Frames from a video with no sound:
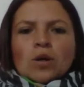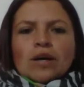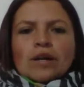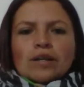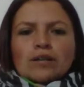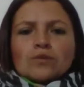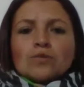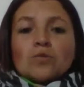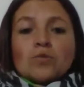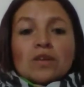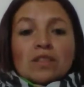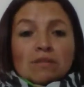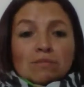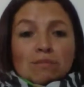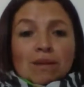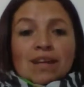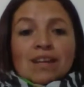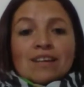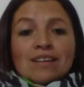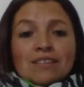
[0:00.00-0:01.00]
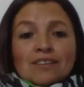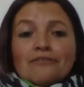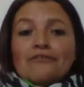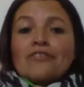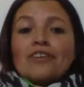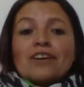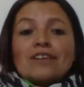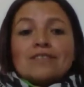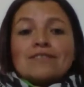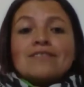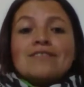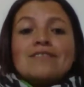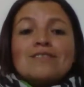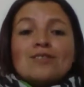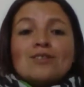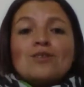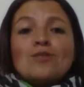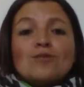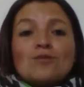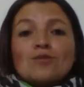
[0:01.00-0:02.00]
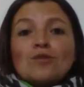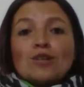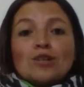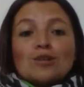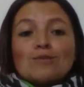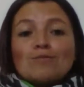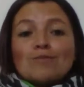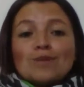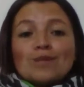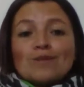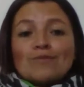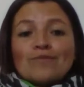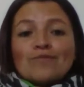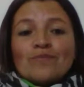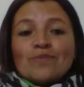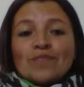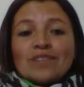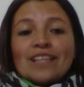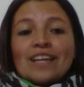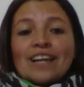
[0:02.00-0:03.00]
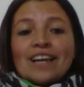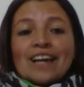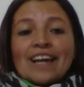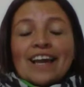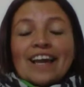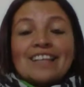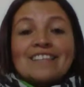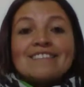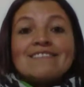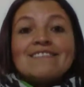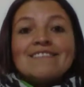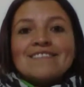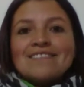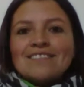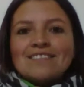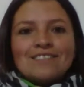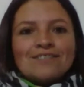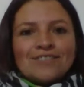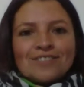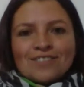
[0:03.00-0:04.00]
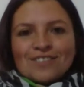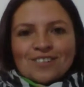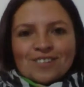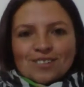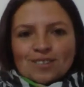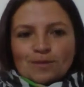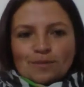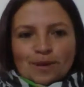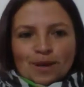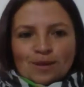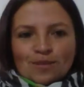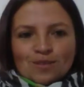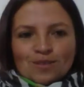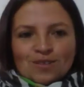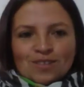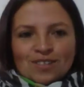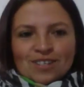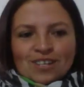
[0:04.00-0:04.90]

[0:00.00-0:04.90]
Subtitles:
and with many different new terms that I had never heard about.